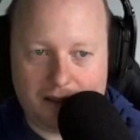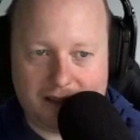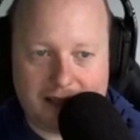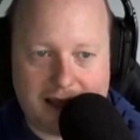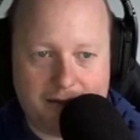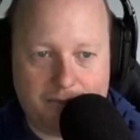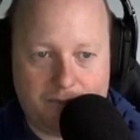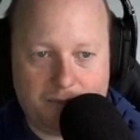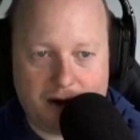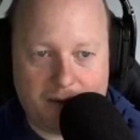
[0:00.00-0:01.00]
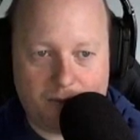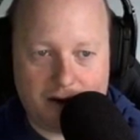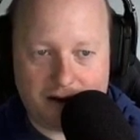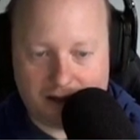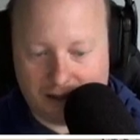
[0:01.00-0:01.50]
Like that. But I
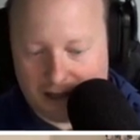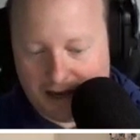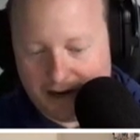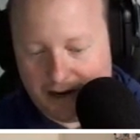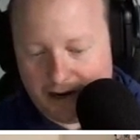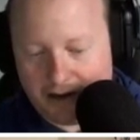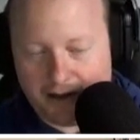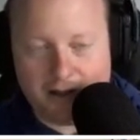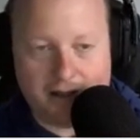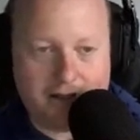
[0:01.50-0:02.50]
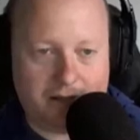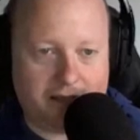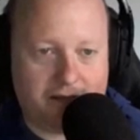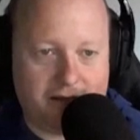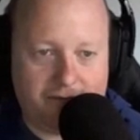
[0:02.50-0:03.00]
want to glide it
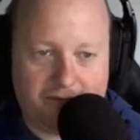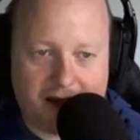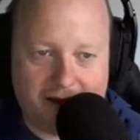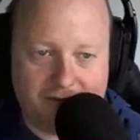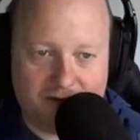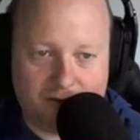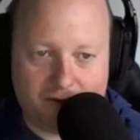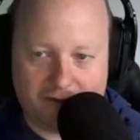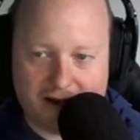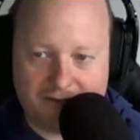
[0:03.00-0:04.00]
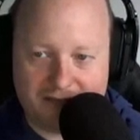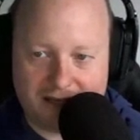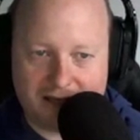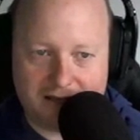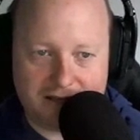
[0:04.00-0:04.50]
like over 5
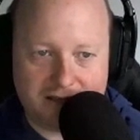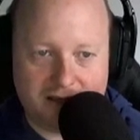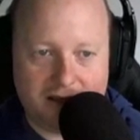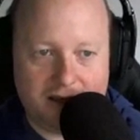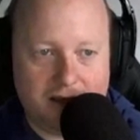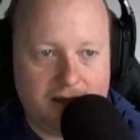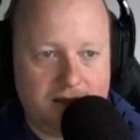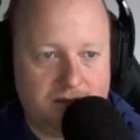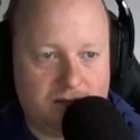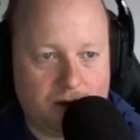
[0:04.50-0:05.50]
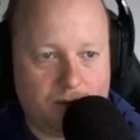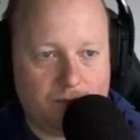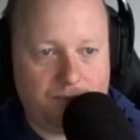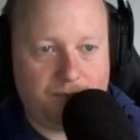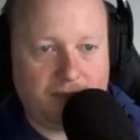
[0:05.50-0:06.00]
seconds.
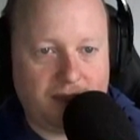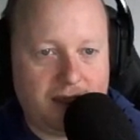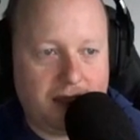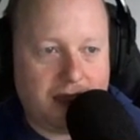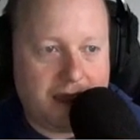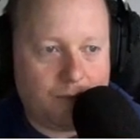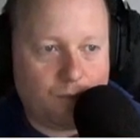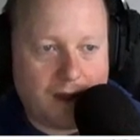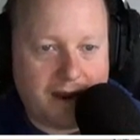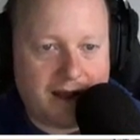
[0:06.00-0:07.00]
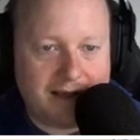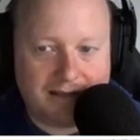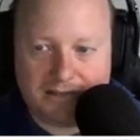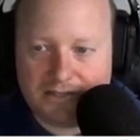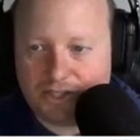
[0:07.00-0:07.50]
So, and when
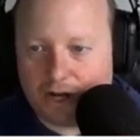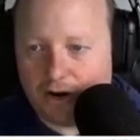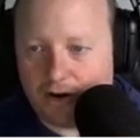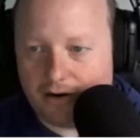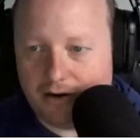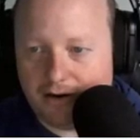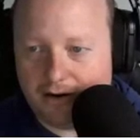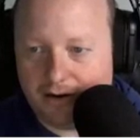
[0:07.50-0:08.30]
I start,